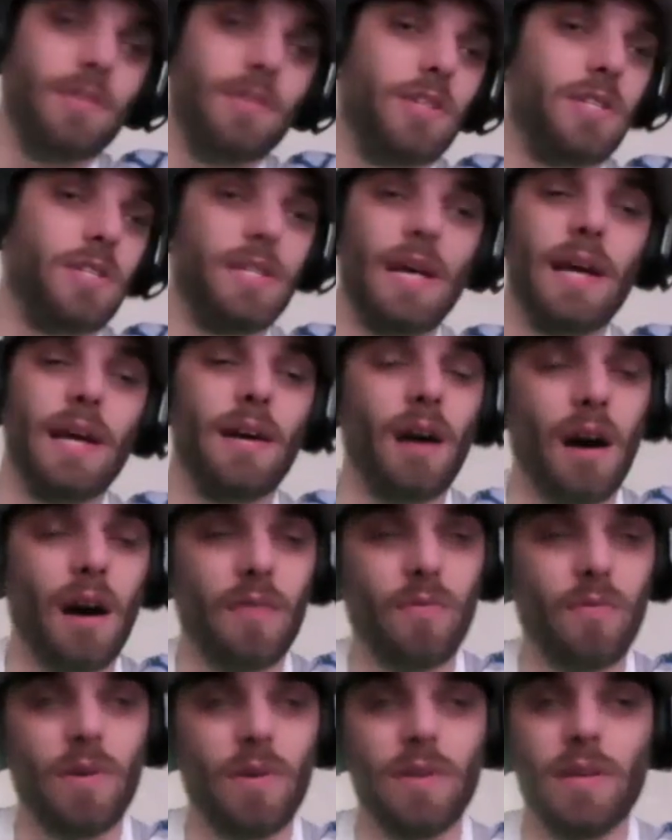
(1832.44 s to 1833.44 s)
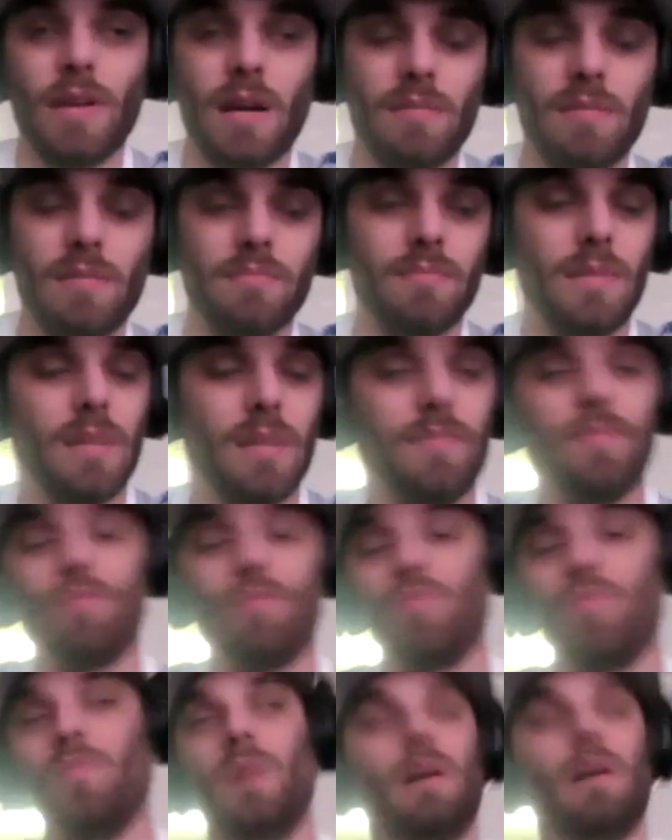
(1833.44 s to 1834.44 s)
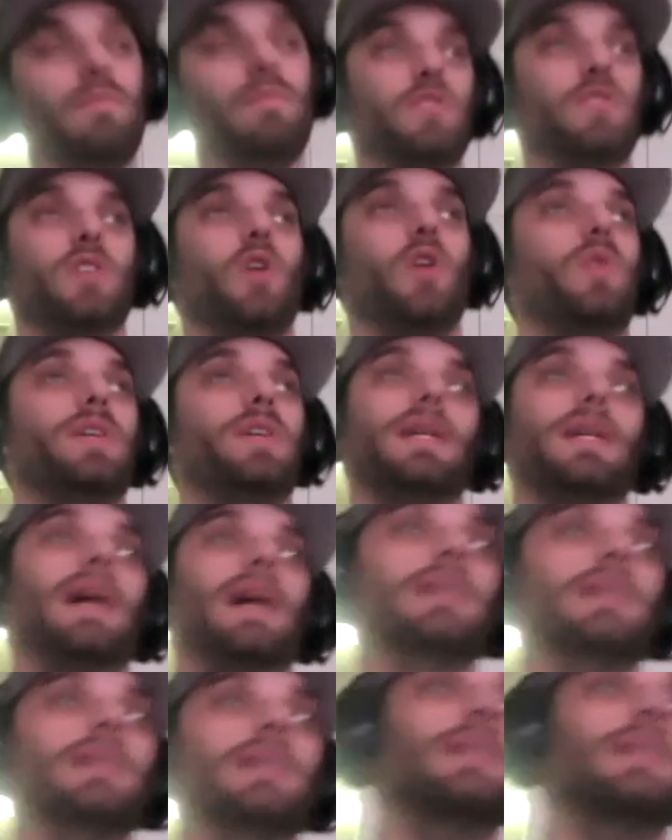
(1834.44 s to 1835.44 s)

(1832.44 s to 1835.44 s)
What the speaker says: take off with it. I'm so excited.